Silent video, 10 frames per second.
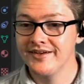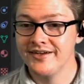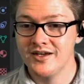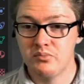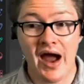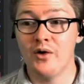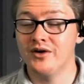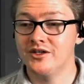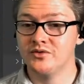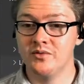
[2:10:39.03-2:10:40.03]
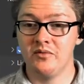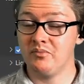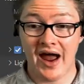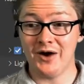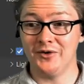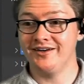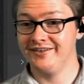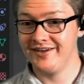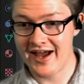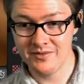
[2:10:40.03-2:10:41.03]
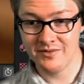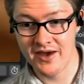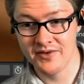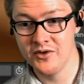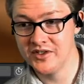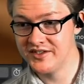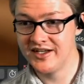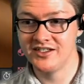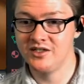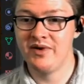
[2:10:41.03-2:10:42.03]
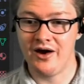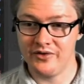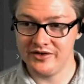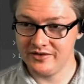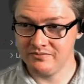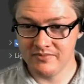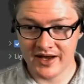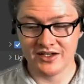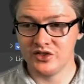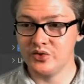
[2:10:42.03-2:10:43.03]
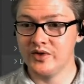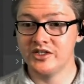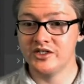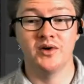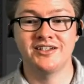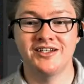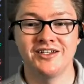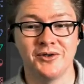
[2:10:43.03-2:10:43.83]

Power, just remember power. Add a math node and set it to power. It might do what you want it to do.